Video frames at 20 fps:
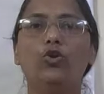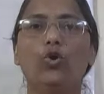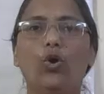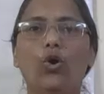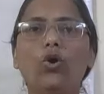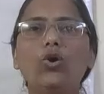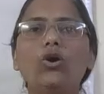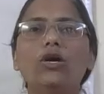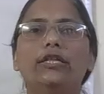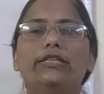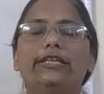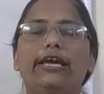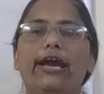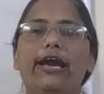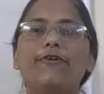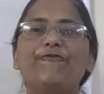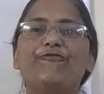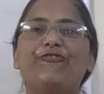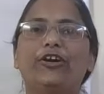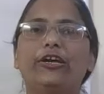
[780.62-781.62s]
know
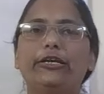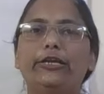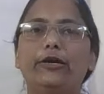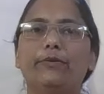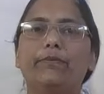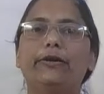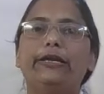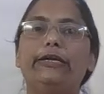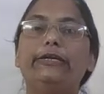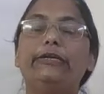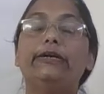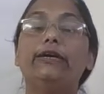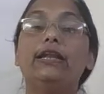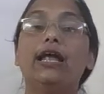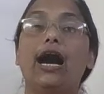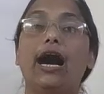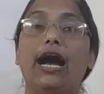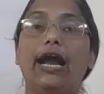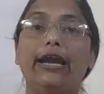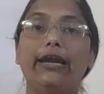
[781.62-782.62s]
their fundamental
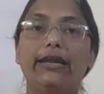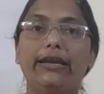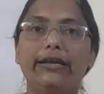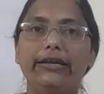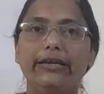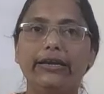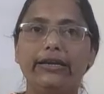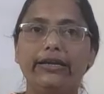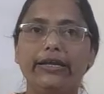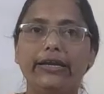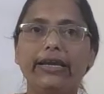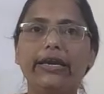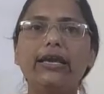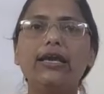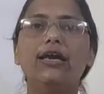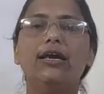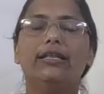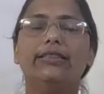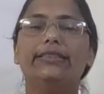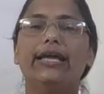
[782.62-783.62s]

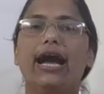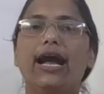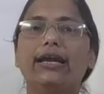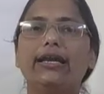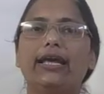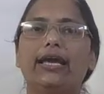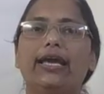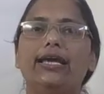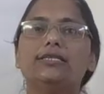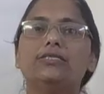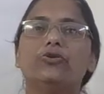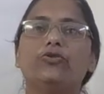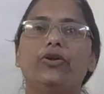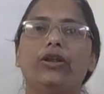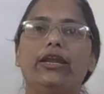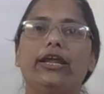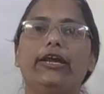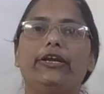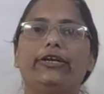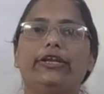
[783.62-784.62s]
identity that is
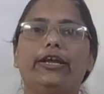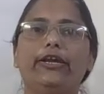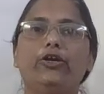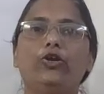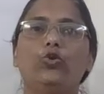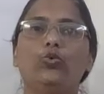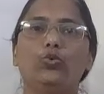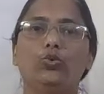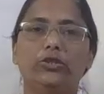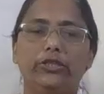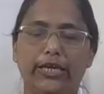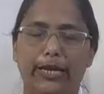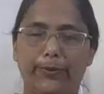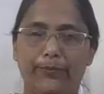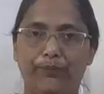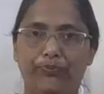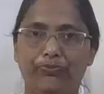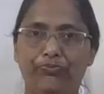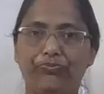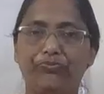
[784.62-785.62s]
related to
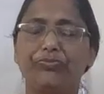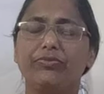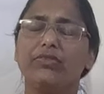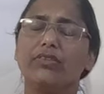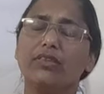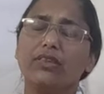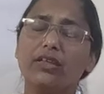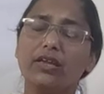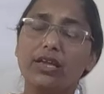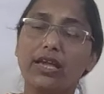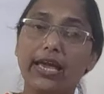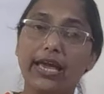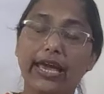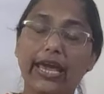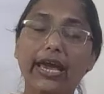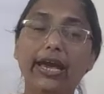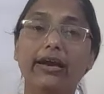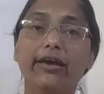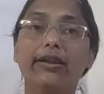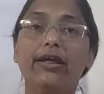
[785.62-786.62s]
them.
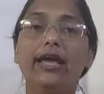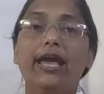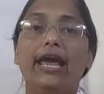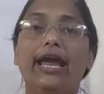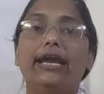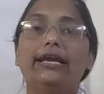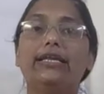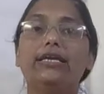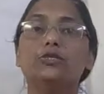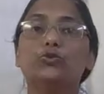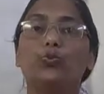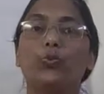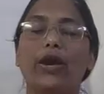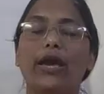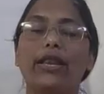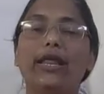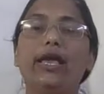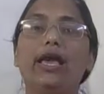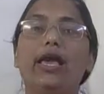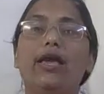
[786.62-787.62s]
Here, it is
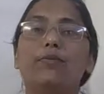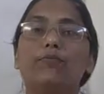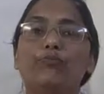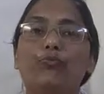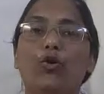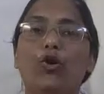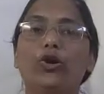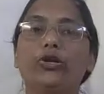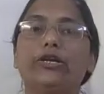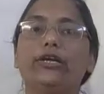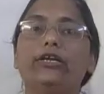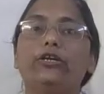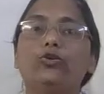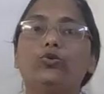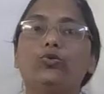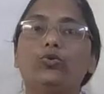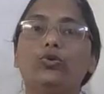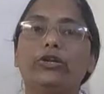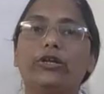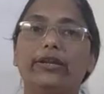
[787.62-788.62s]
very important
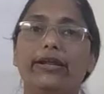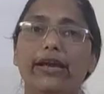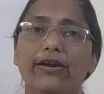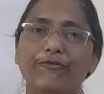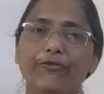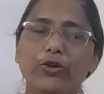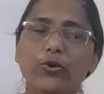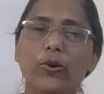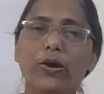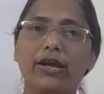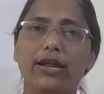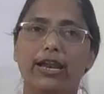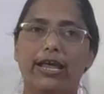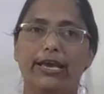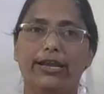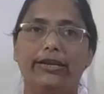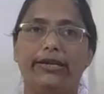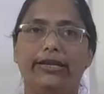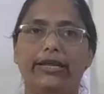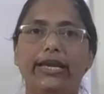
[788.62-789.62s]
to give you a
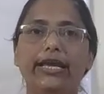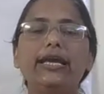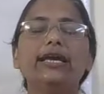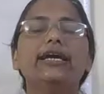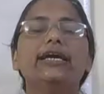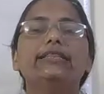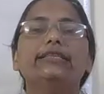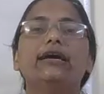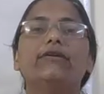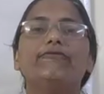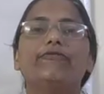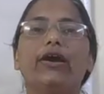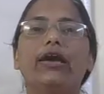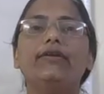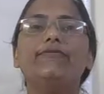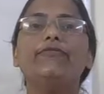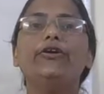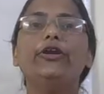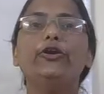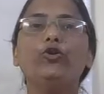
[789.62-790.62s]
clarity that
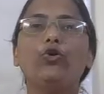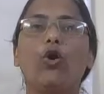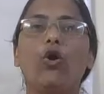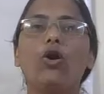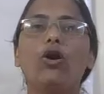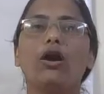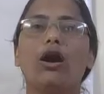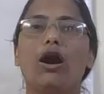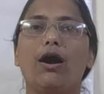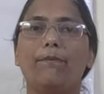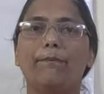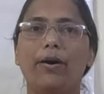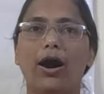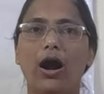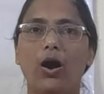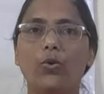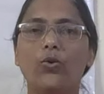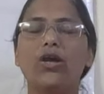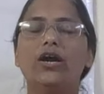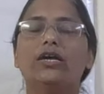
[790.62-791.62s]
when we talk
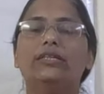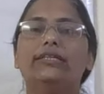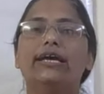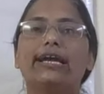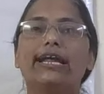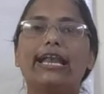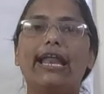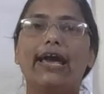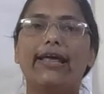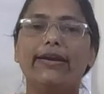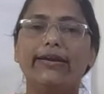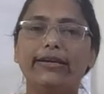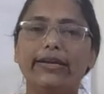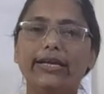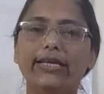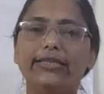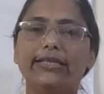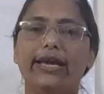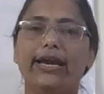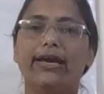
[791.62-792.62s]
about the
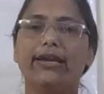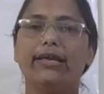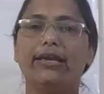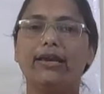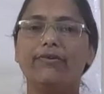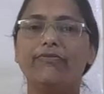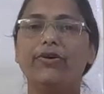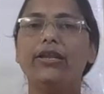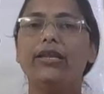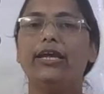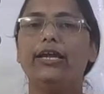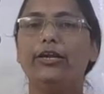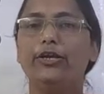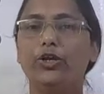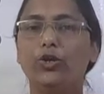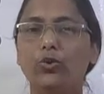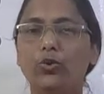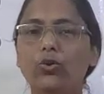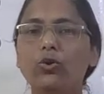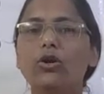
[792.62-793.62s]
clarity, they are given
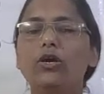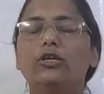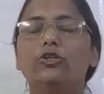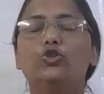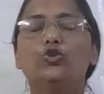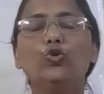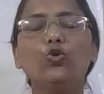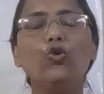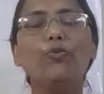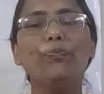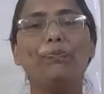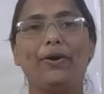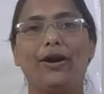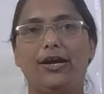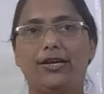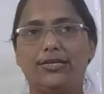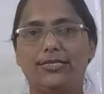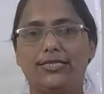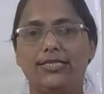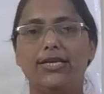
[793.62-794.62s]
into two
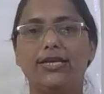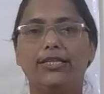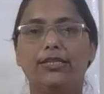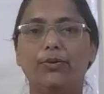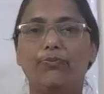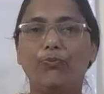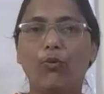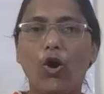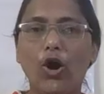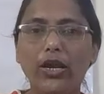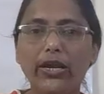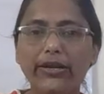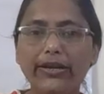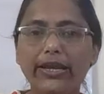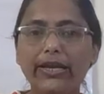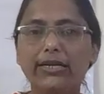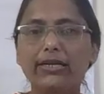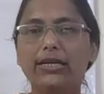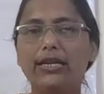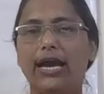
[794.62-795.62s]
parts, the
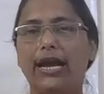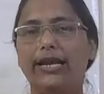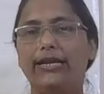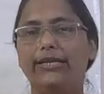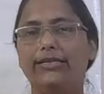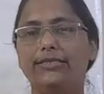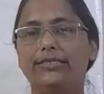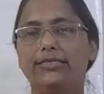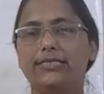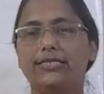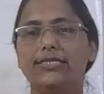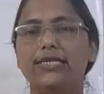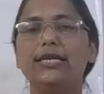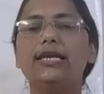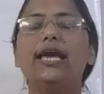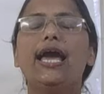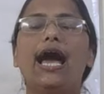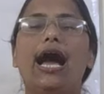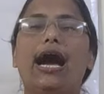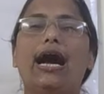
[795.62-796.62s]
political
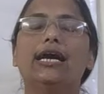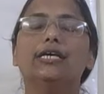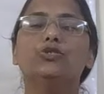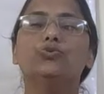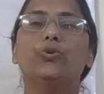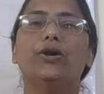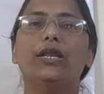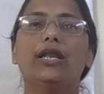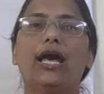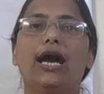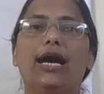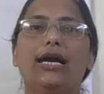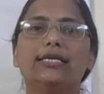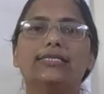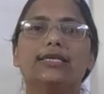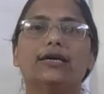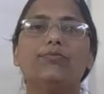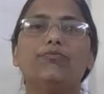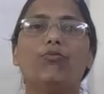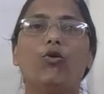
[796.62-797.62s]
identity as well
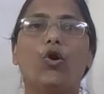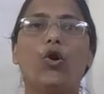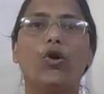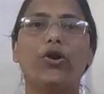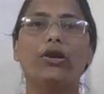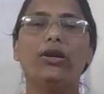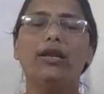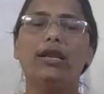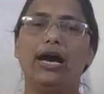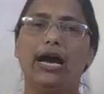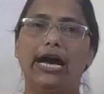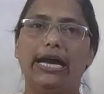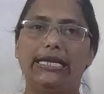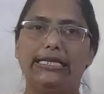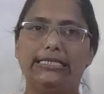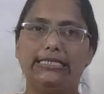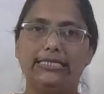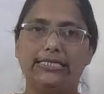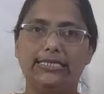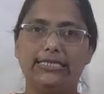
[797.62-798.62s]
as a moral
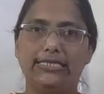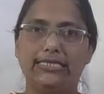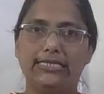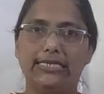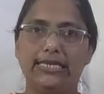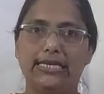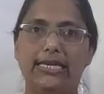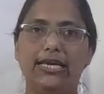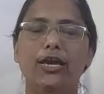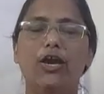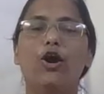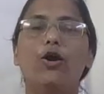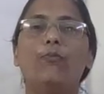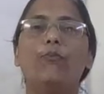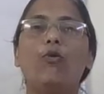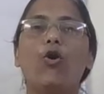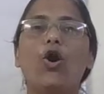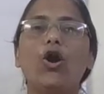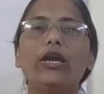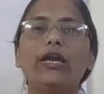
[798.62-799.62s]
identity.
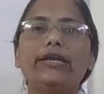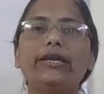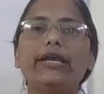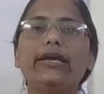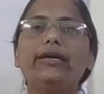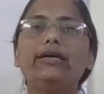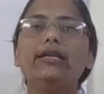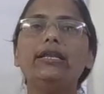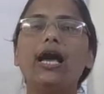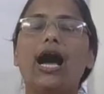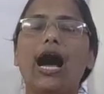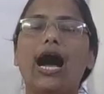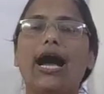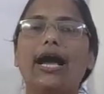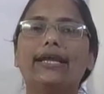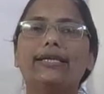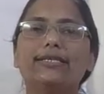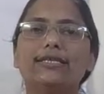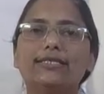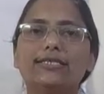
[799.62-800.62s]
Political
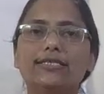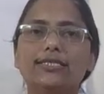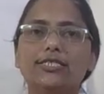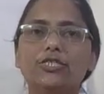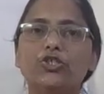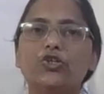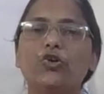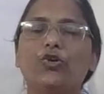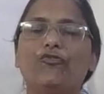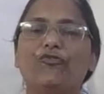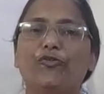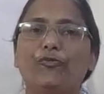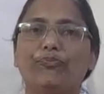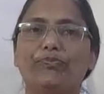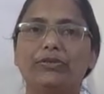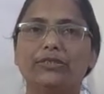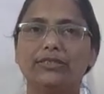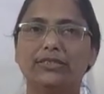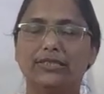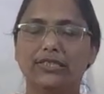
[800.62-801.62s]
identity of a
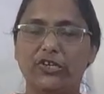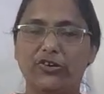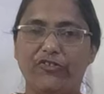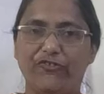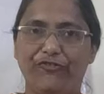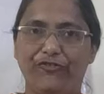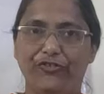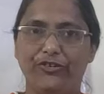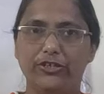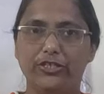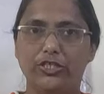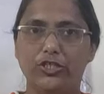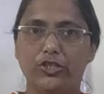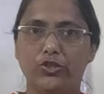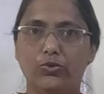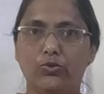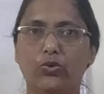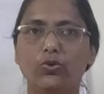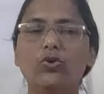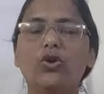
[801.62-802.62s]
person refers
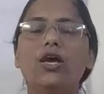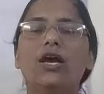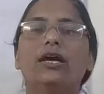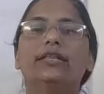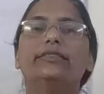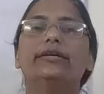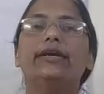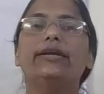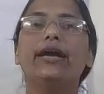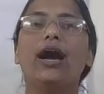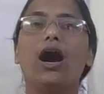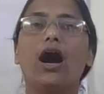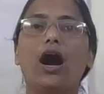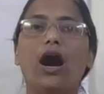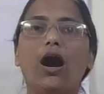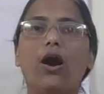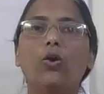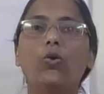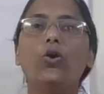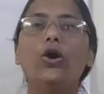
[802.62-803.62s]
to that
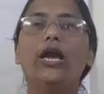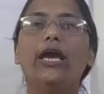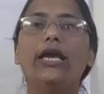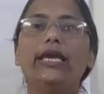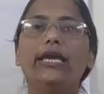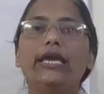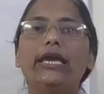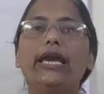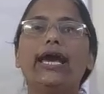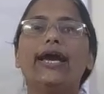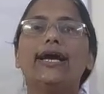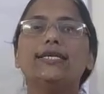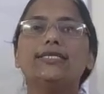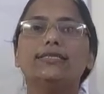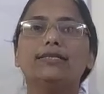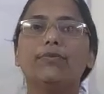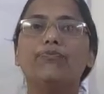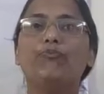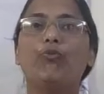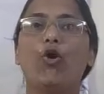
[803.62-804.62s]
how he has
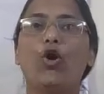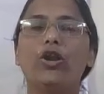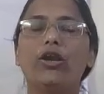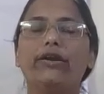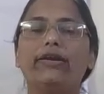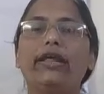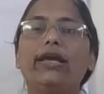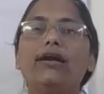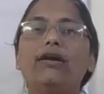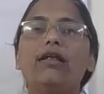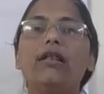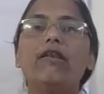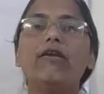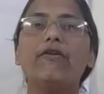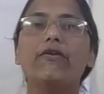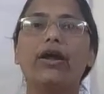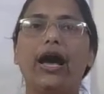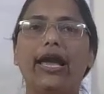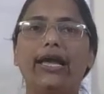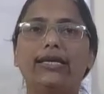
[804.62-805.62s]
the political
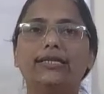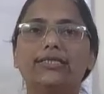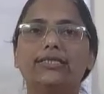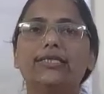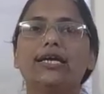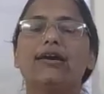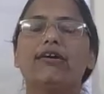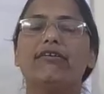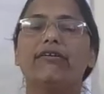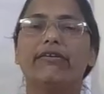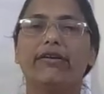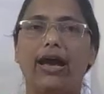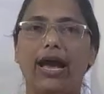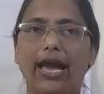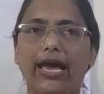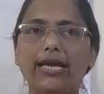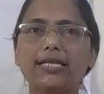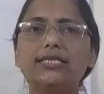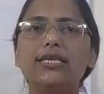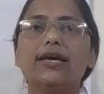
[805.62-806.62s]
rights.
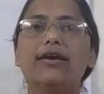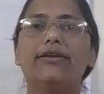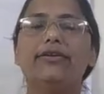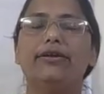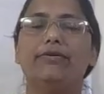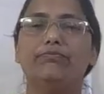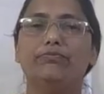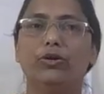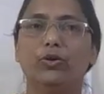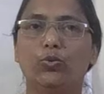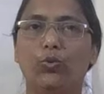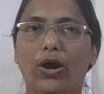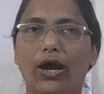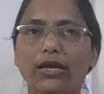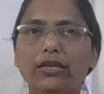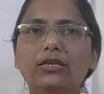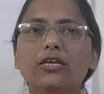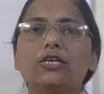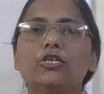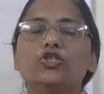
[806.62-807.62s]
Number
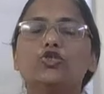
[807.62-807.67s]
one,